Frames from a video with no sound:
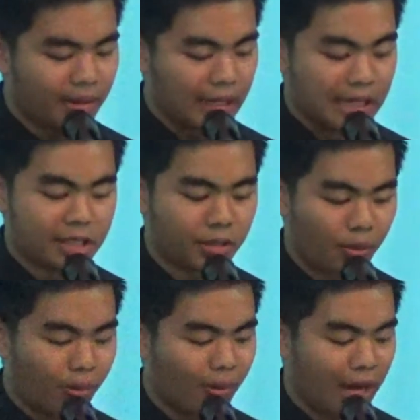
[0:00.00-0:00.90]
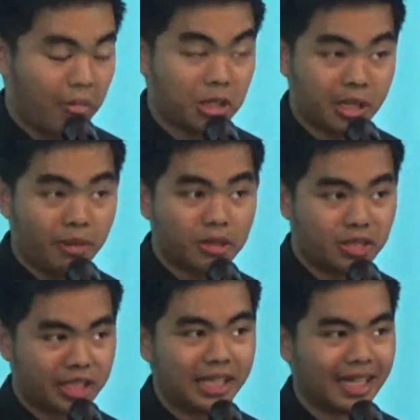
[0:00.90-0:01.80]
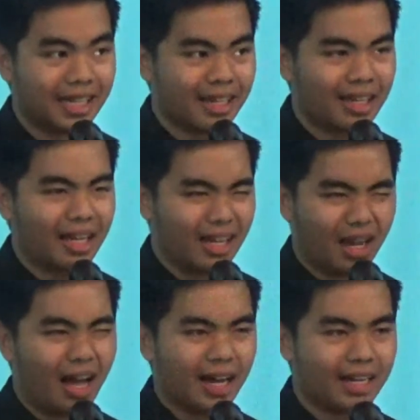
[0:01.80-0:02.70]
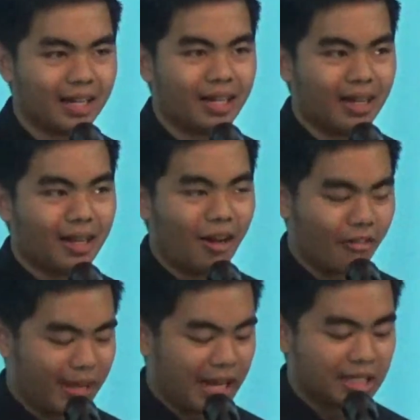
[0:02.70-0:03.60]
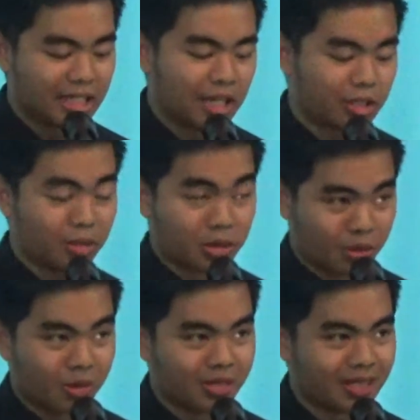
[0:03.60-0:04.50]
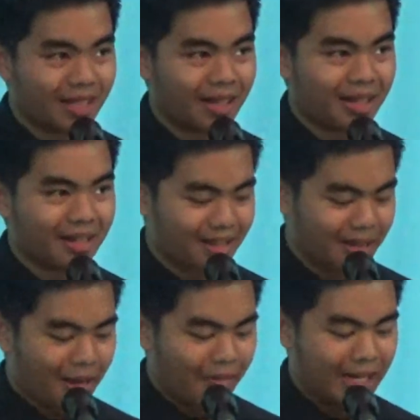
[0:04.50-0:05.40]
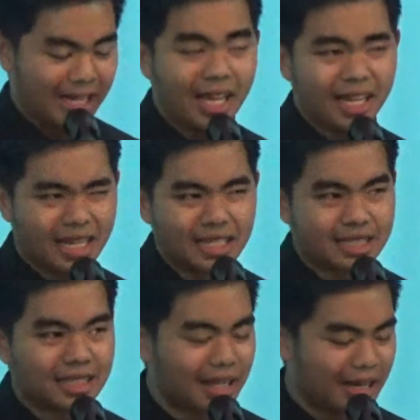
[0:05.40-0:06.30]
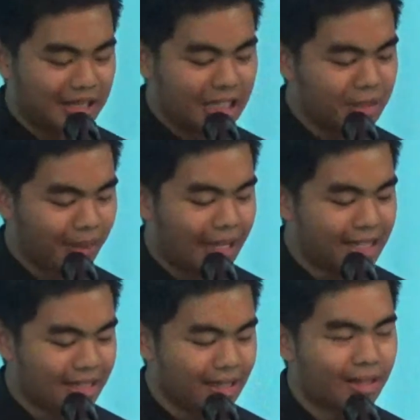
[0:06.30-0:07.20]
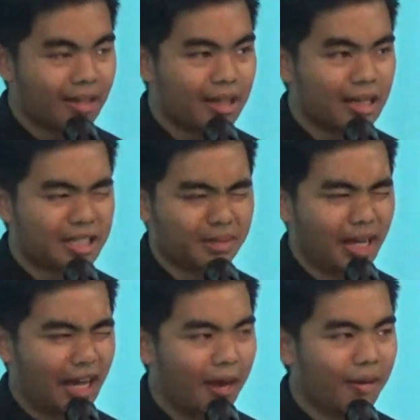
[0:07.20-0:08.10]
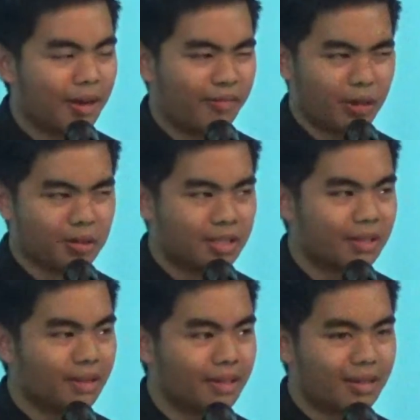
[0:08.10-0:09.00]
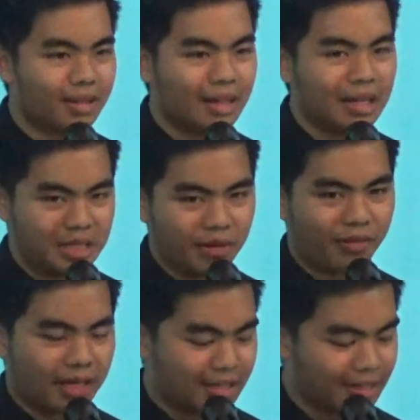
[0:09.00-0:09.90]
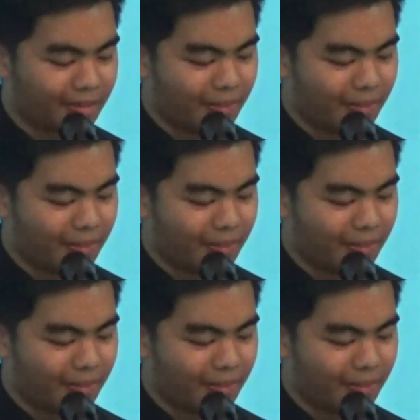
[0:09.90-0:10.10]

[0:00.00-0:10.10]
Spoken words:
in this school, I was able to see a lot of many international schools. But EAS, this place, somehow it feels different.